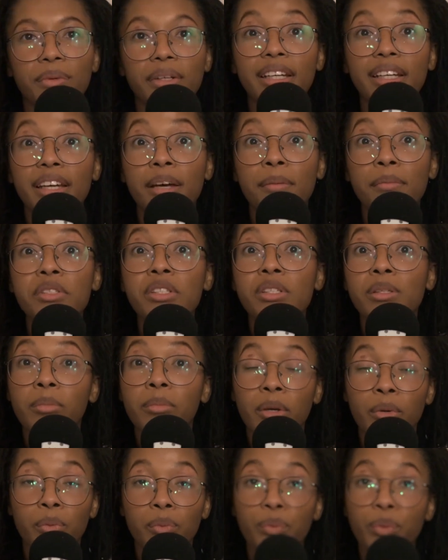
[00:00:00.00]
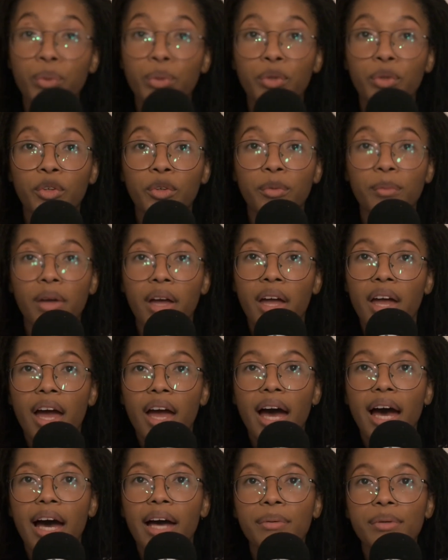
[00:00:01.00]
it comes to my room,
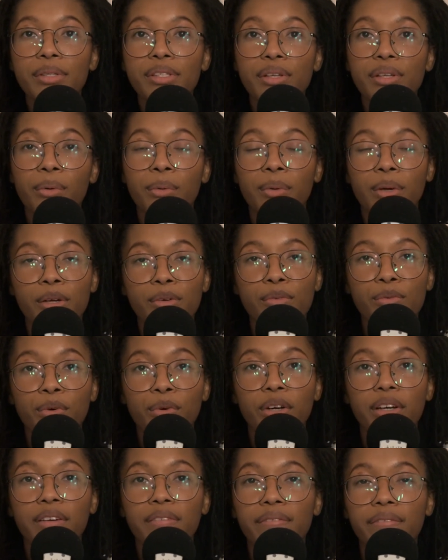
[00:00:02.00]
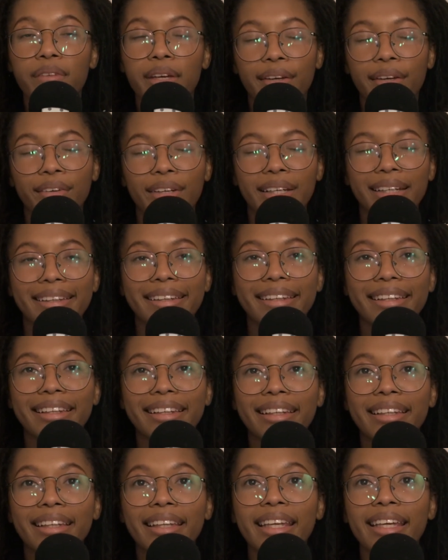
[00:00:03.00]
I was going for a very
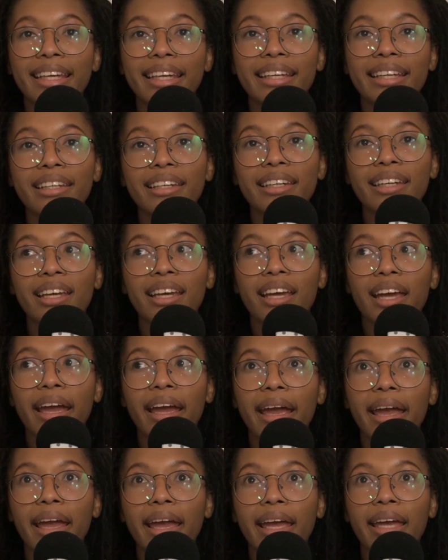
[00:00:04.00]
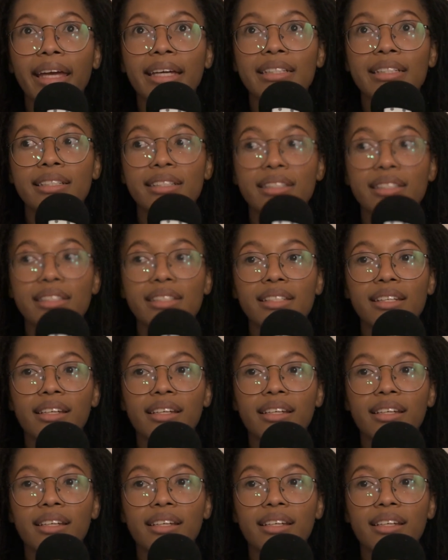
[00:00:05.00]
clean and